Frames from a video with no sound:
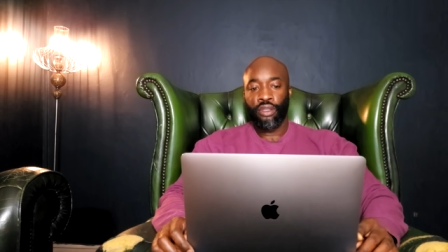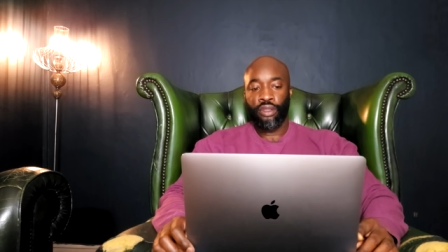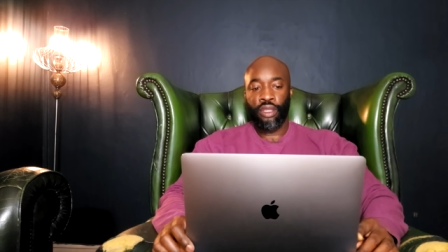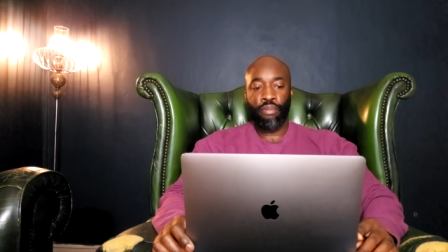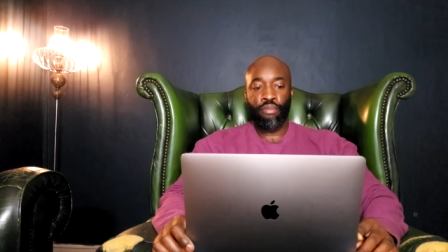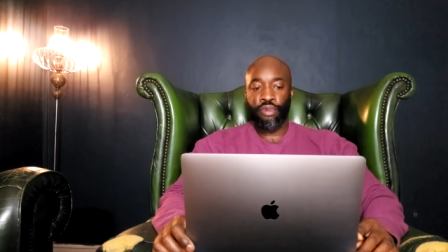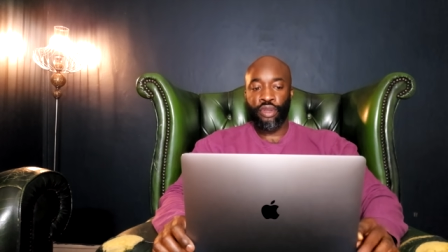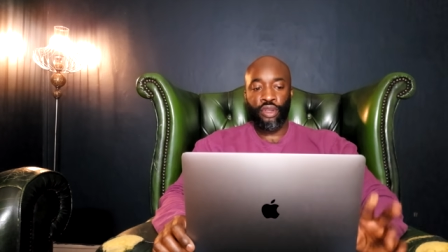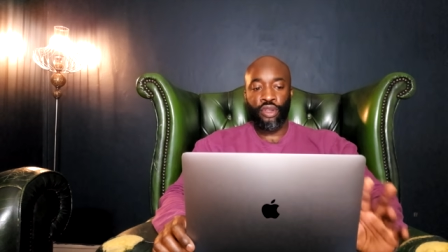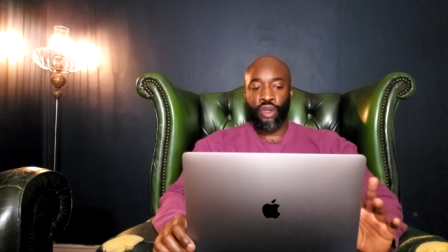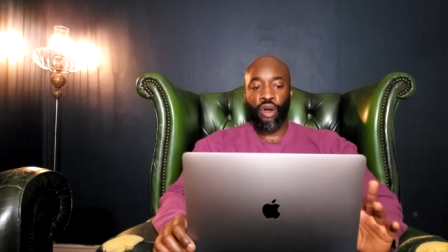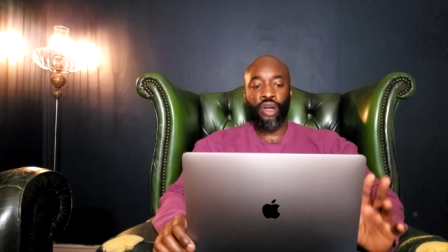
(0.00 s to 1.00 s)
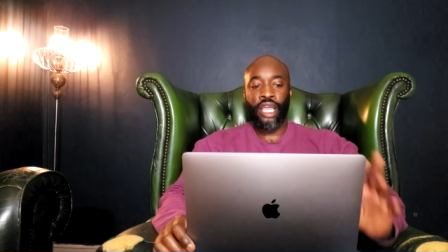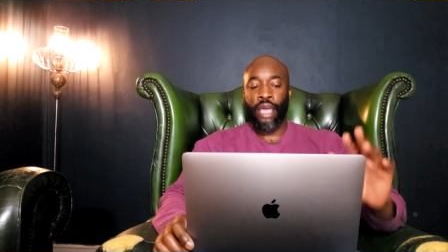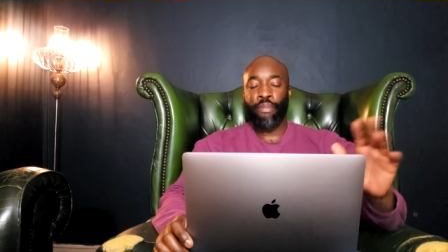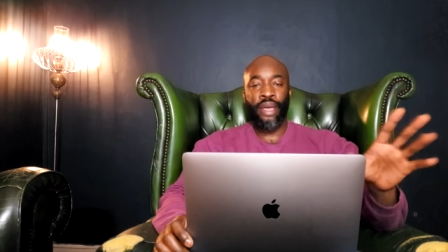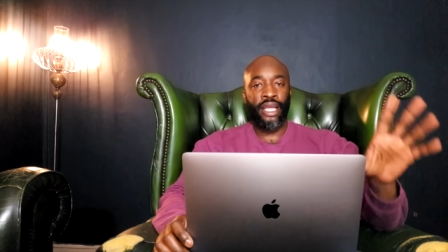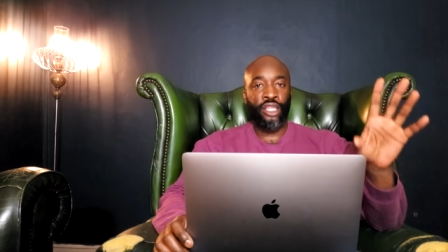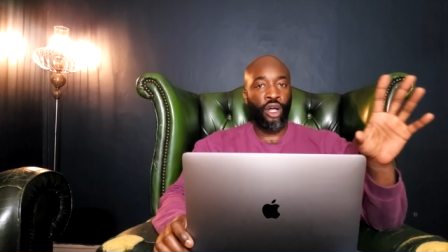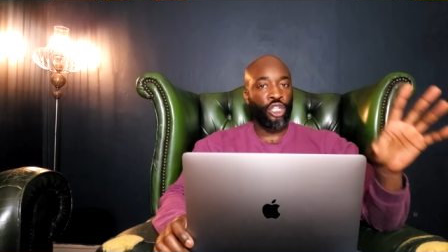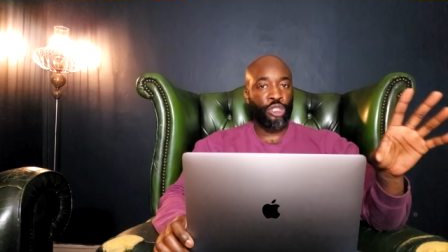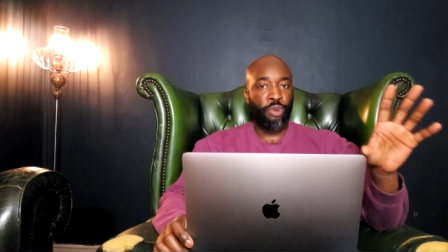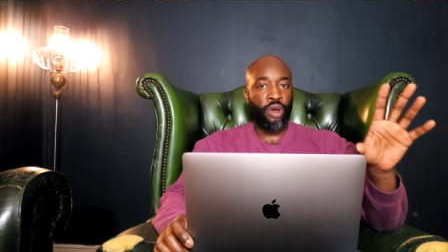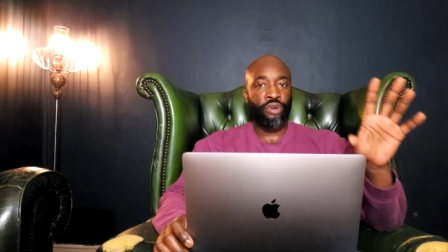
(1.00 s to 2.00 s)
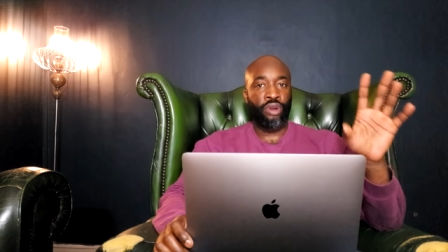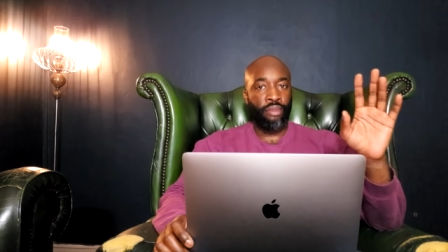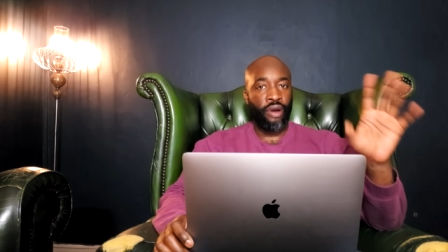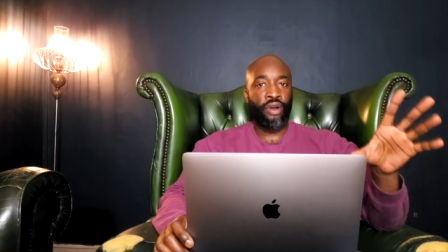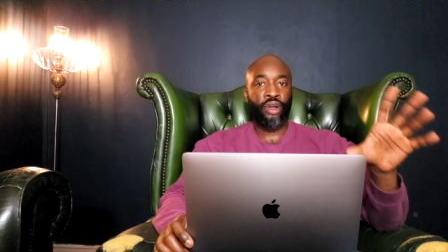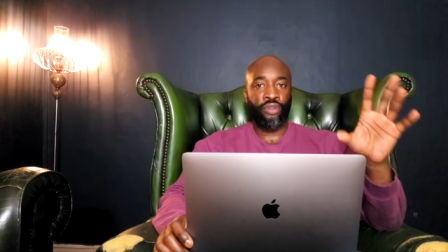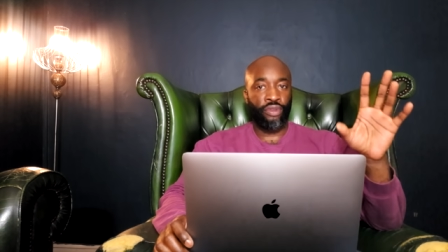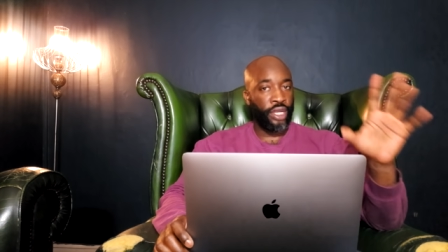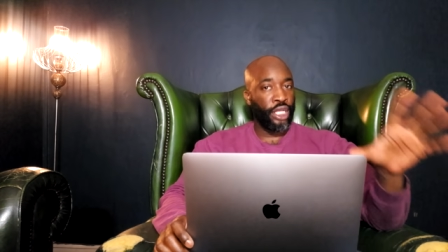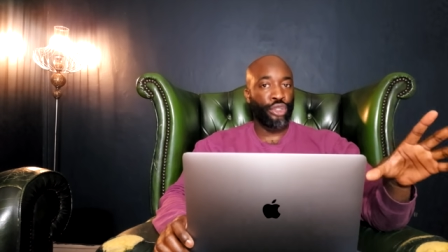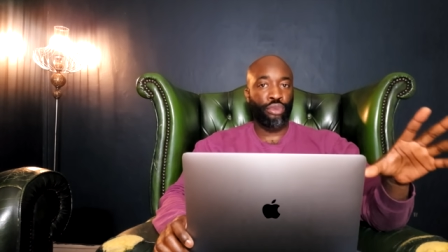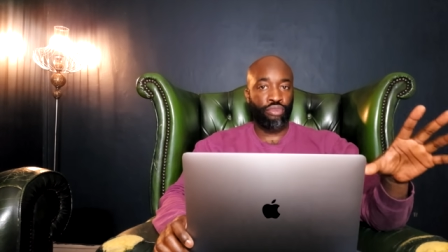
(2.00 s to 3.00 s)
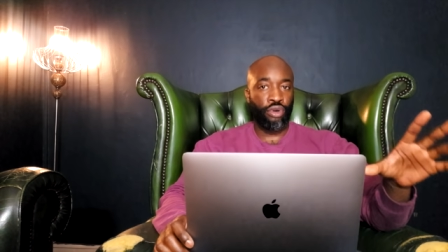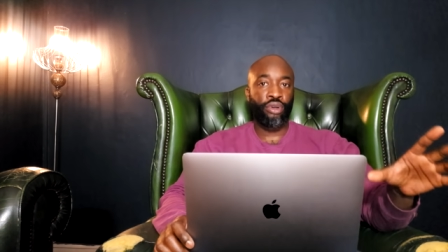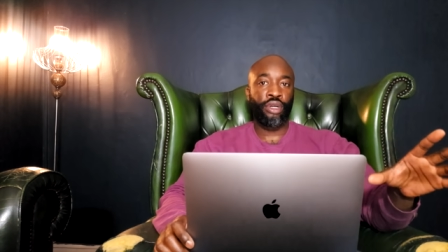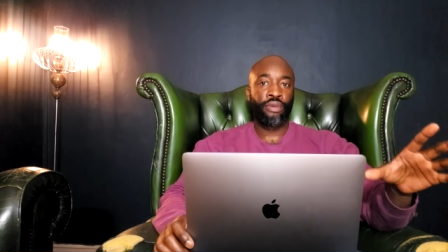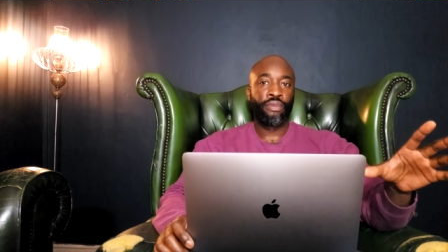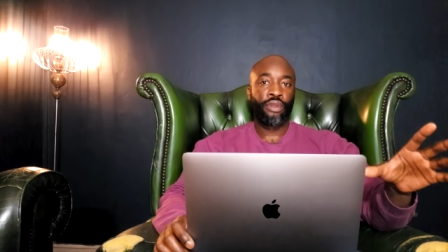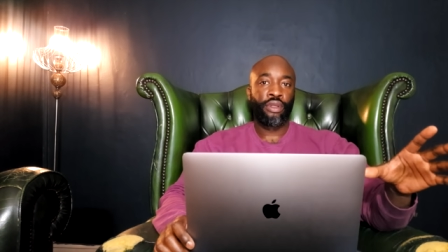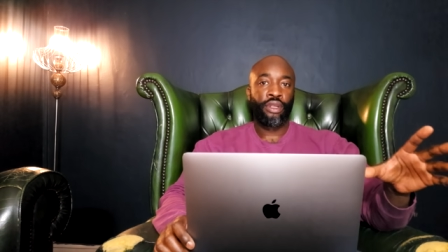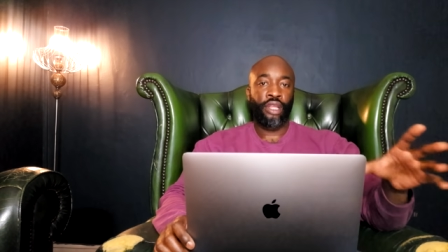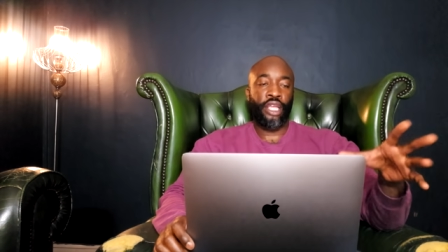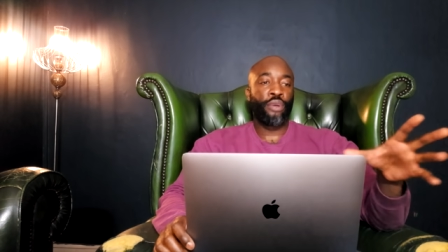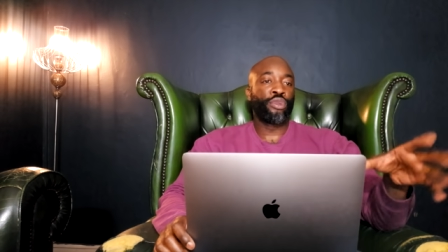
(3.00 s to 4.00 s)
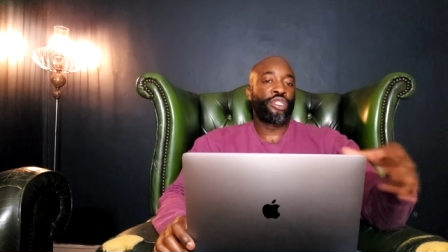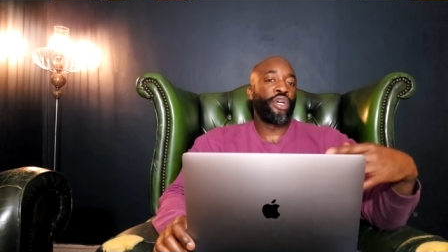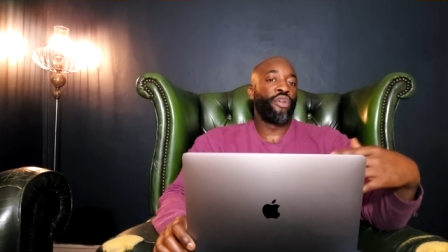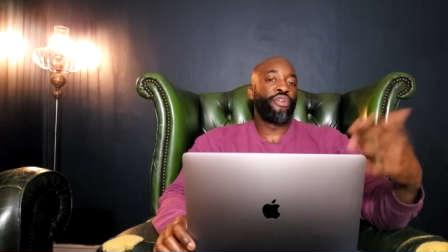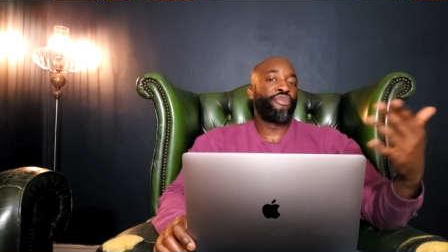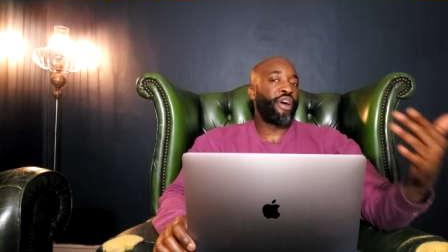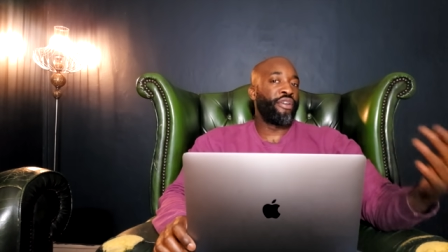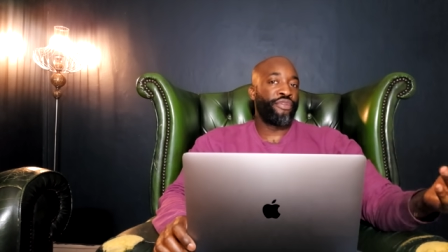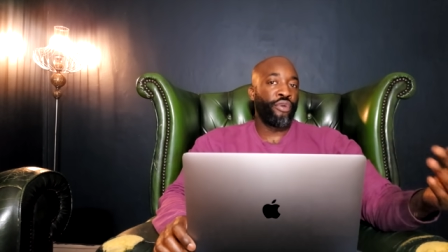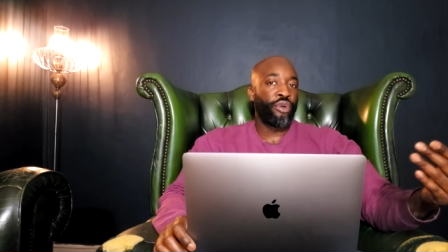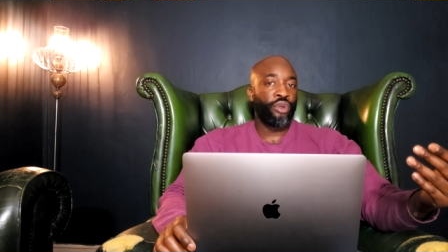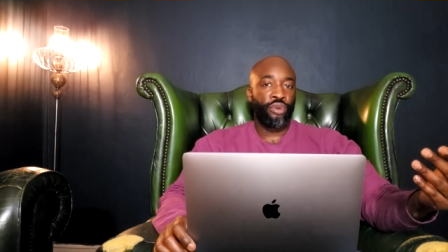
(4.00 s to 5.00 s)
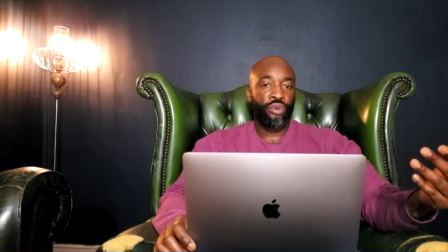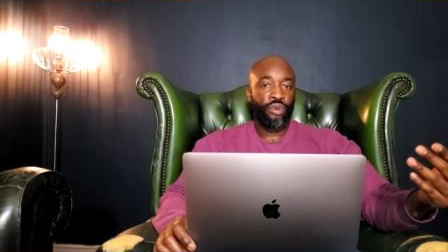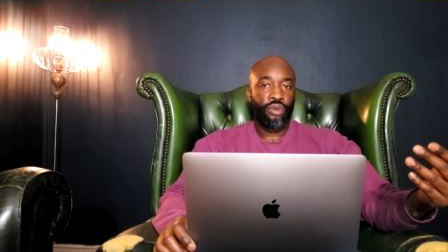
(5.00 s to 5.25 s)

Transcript: Then you can't get a better dance partner in America than Adrian Broner. Like, he will sell the fight for you.